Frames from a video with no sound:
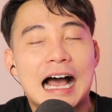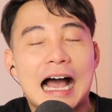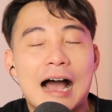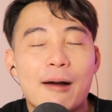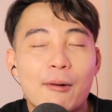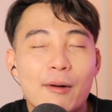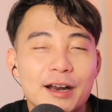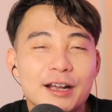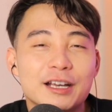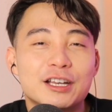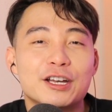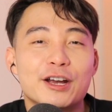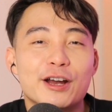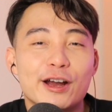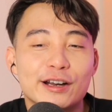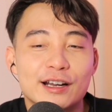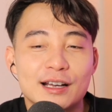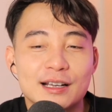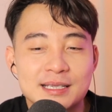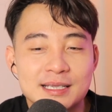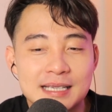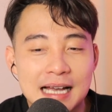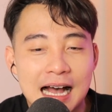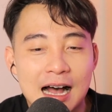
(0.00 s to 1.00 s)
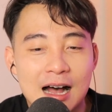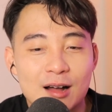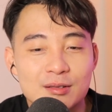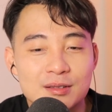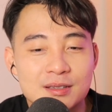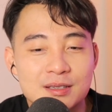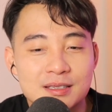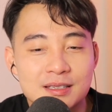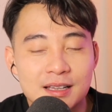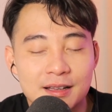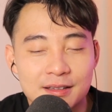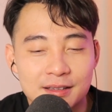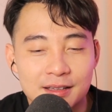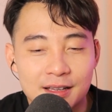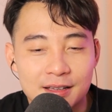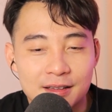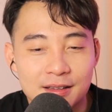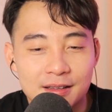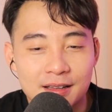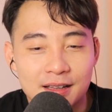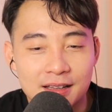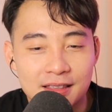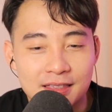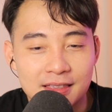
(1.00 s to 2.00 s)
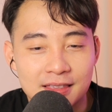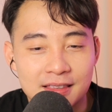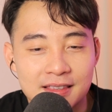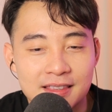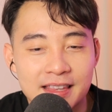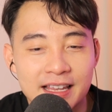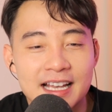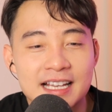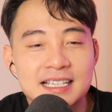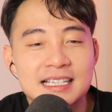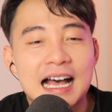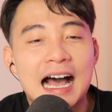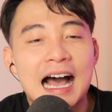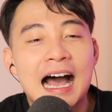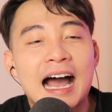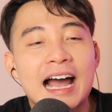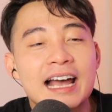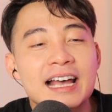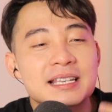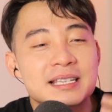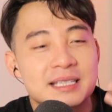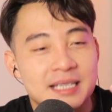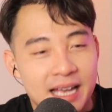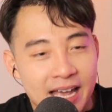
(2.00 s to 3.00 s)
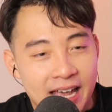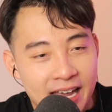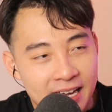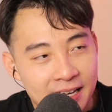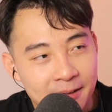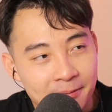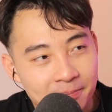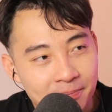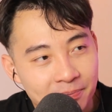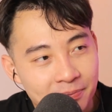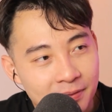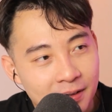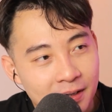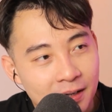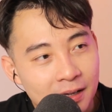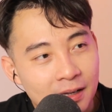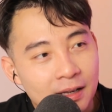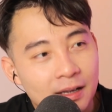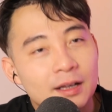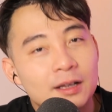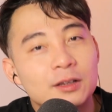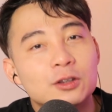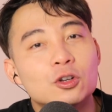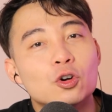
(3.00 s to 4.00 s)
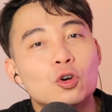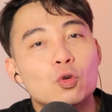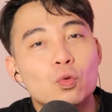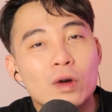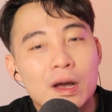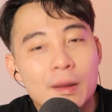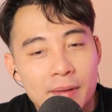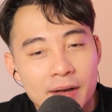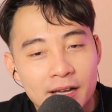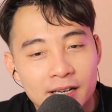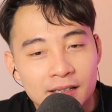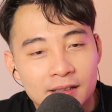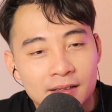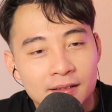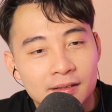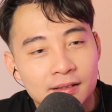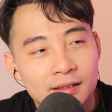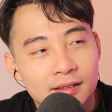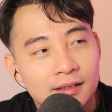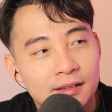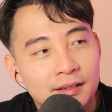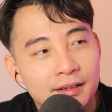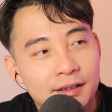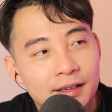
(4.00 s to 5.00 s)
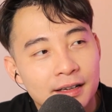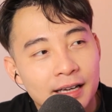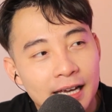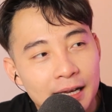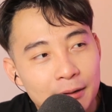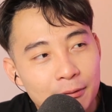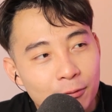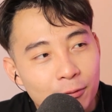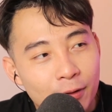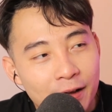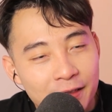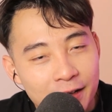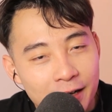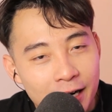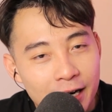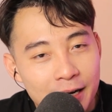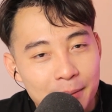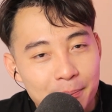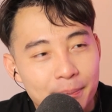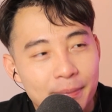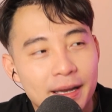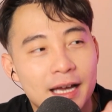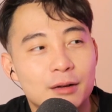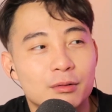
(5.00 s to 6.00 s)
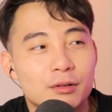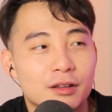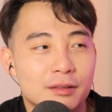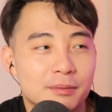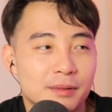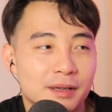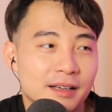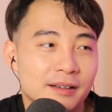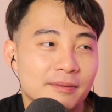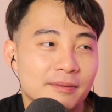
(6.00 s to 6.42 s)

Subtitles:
I want to hear the sounds, the things I say to women when they're in bed with me.